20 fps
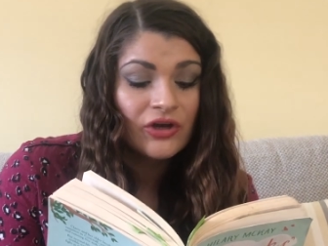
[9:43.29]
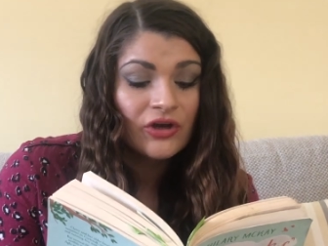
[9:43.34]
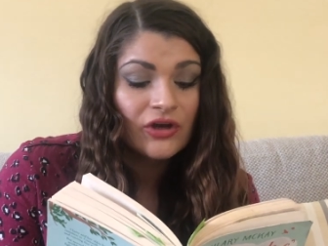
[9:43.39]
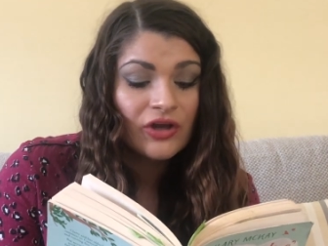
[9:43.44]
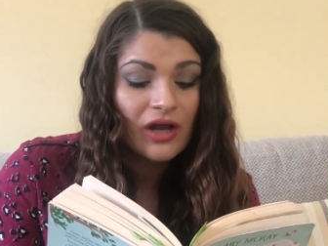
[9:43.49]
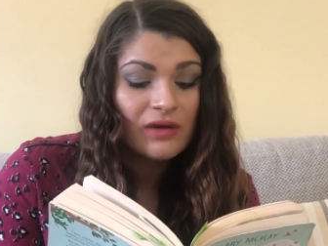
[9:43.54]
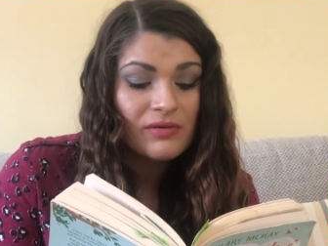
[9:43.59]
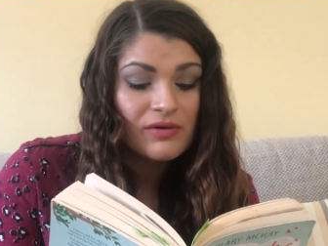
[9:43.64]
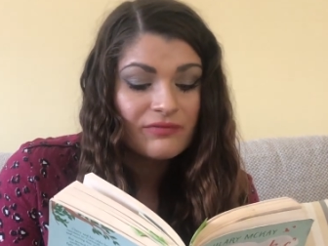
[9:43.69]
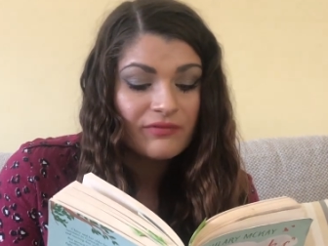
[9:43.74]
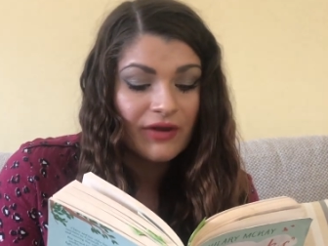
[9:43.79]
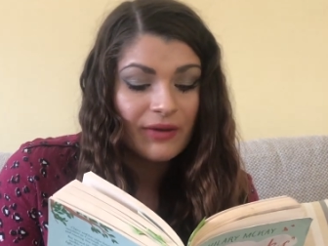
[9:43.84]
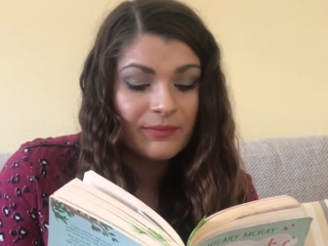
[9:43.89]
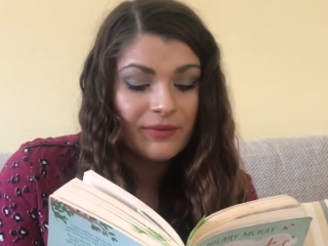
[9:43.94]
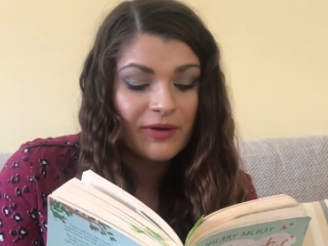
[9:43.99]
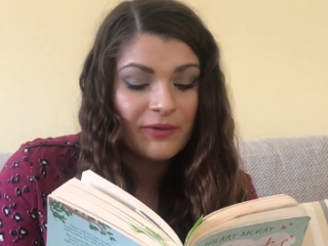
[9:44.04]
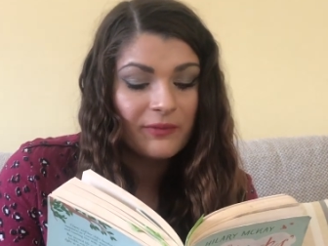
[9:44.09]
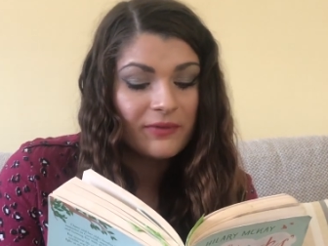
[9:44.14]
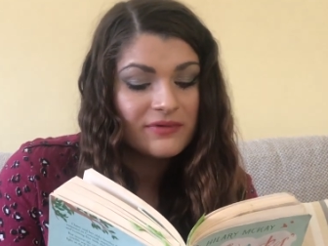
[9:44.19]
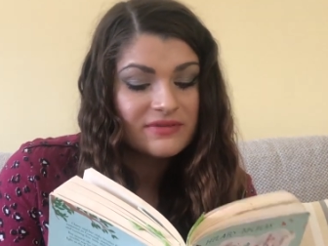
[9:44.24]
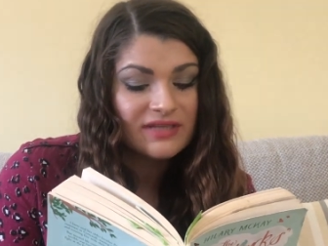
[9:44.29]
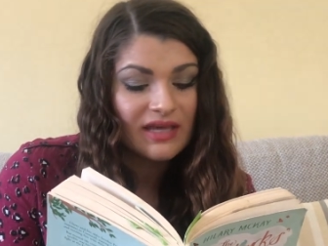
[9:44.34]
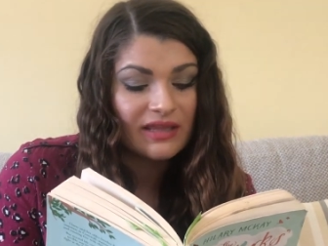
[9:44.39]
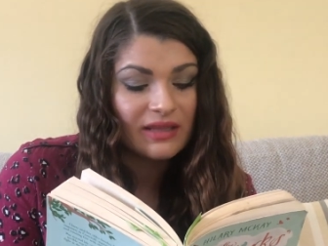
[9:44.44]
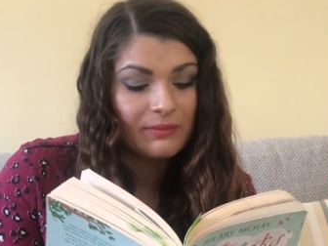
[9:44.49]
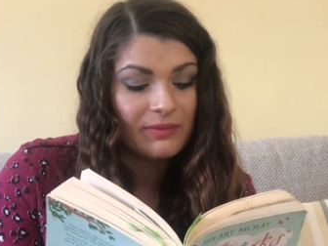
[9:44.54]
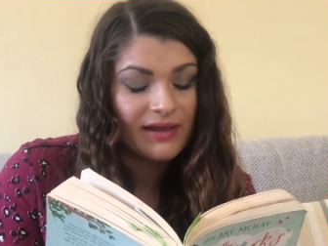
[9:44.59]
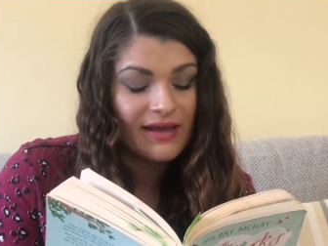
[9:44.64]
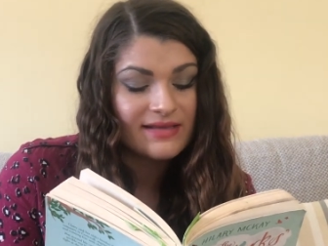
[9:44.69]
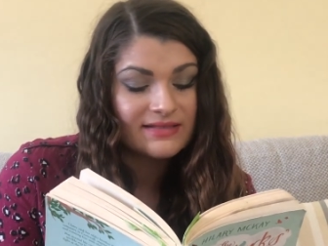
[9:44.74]
"Come on, Rupert, we'll take
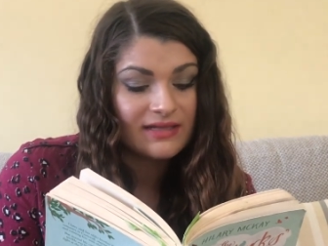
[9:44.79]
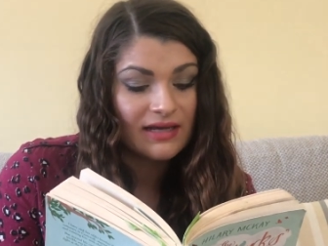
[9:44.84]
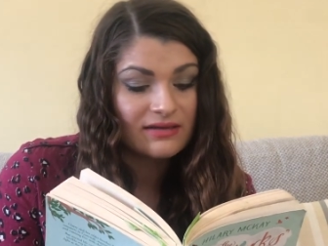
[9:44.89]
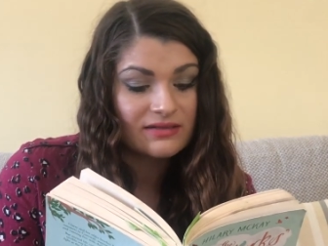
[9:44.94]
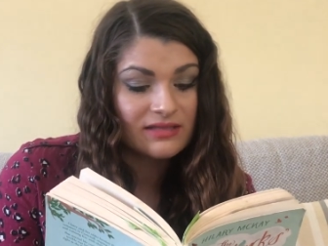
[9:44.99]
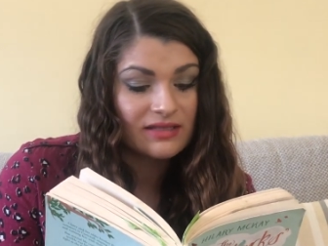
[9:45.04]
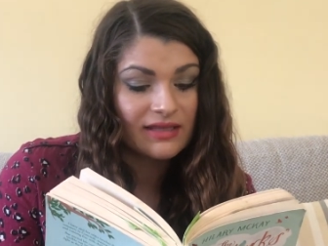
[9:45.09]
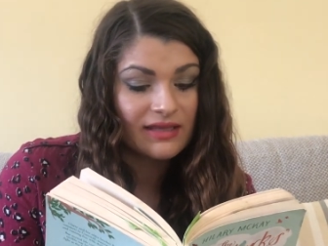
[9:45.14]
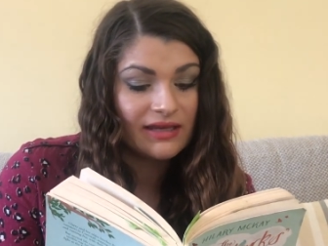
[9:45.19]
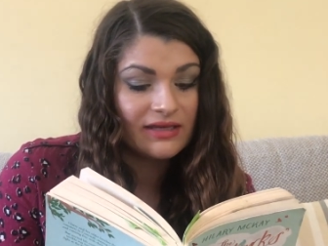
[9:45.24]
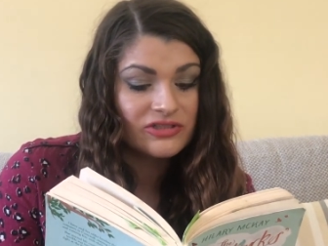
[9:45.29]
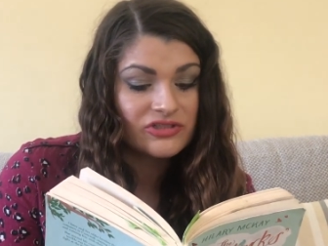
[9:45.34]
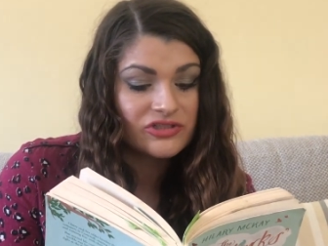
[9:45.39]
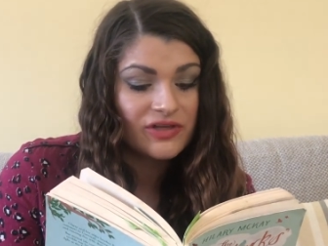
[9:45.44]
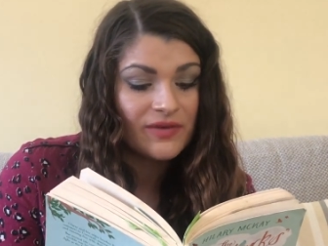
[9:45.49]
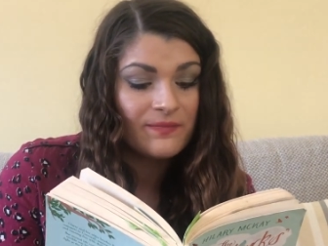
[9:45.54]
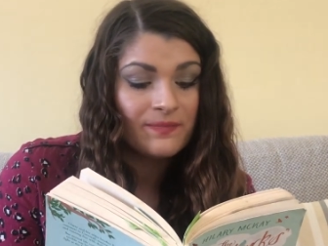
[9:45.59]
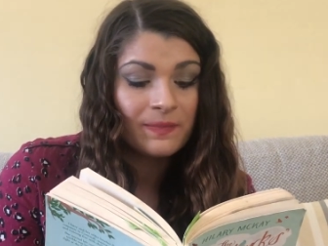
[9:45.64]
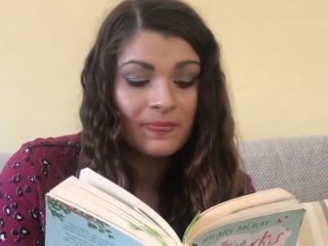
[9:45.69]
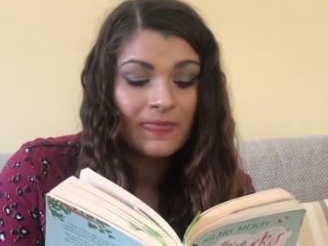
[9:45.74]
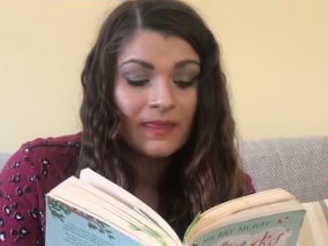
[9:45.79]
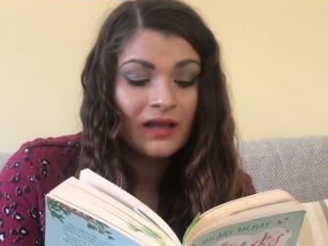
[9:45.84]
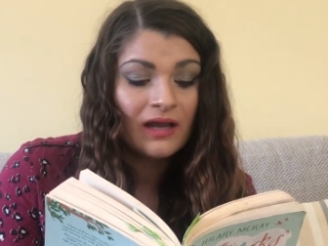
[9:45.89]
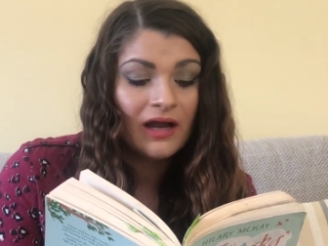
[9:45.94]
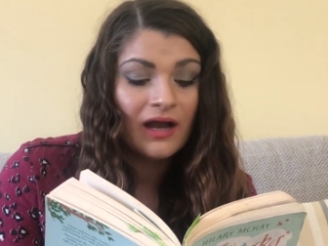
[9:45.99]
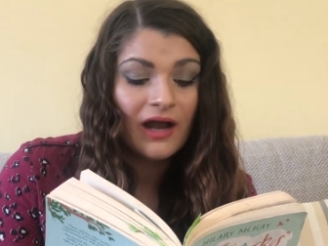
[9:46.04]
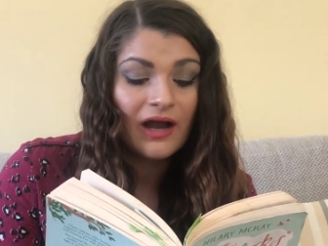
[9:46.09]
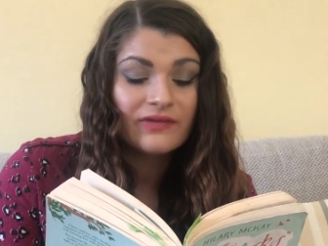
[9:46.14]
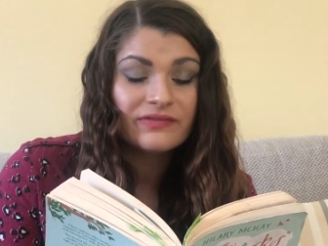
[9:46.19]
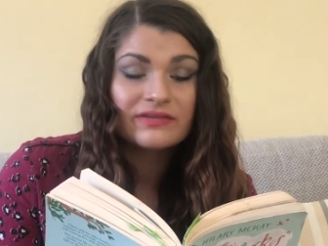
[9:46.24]
the plates out to the kitchen."
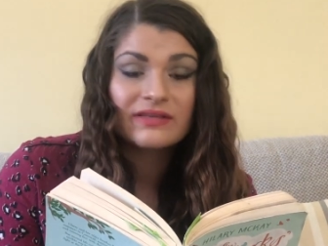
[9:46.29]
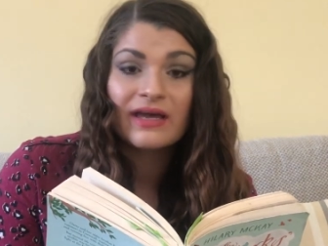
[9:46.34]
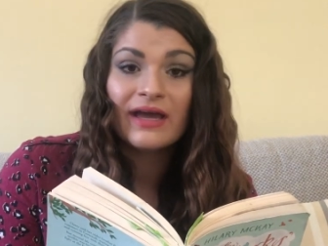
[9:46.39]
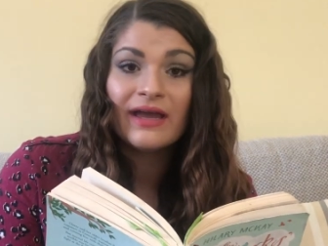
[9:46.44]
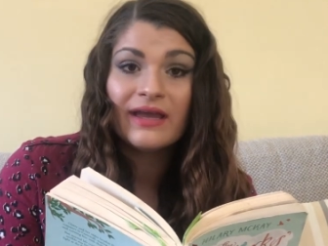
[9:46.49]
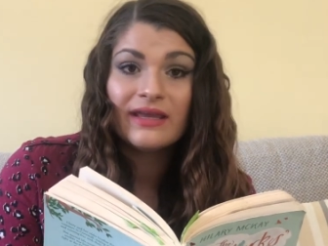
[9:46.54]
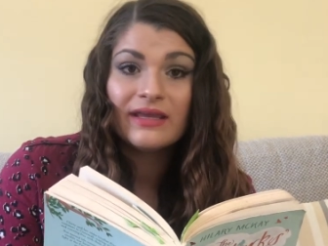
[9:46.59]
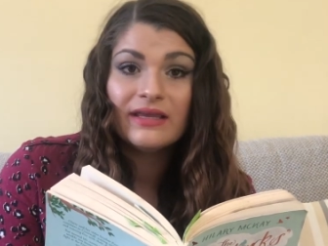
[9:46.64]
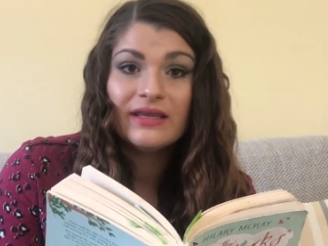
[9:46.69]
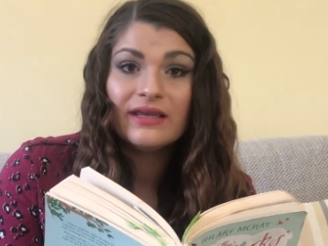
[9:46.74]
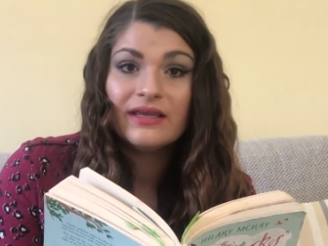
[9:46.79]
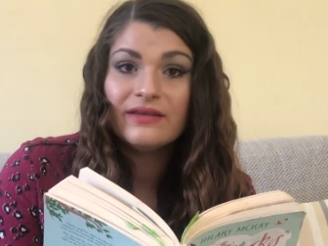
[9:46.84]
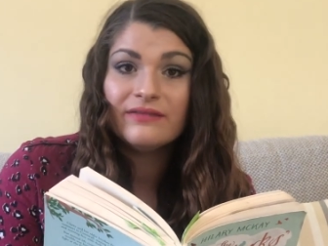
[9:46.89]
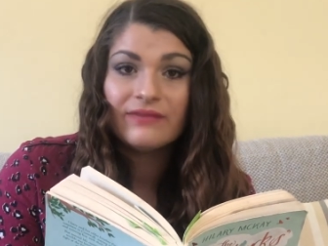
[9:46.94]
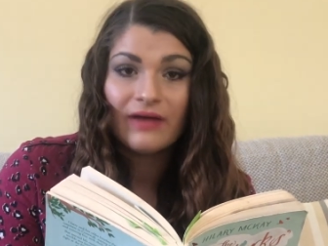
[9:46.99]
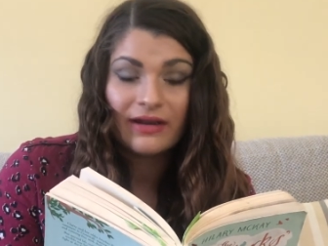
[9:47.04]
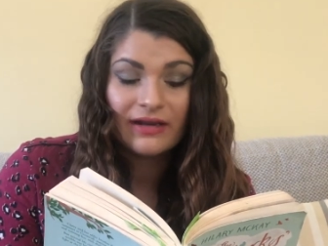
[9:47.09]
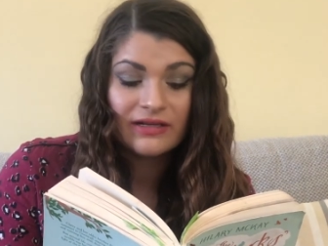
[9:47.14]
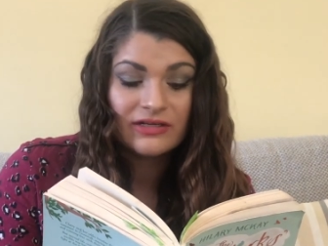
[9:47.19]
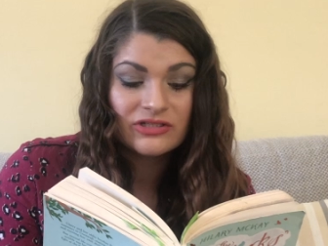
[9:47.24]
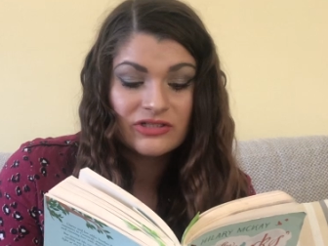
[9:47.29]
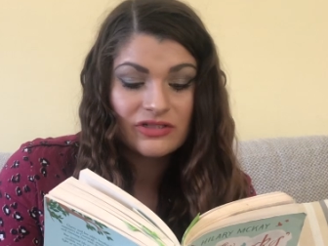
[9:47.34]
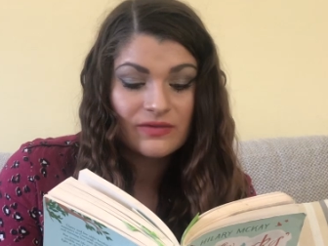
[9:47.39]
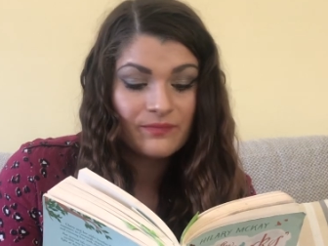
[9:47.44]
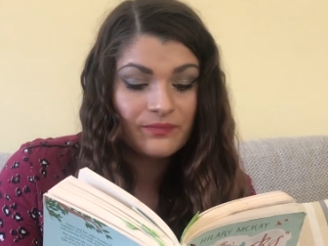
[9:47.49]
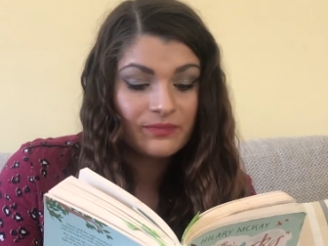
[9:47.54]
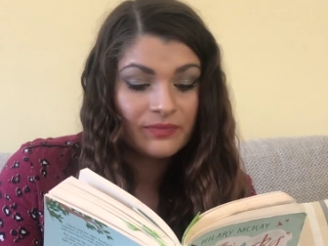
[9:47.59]
After that, he vanished,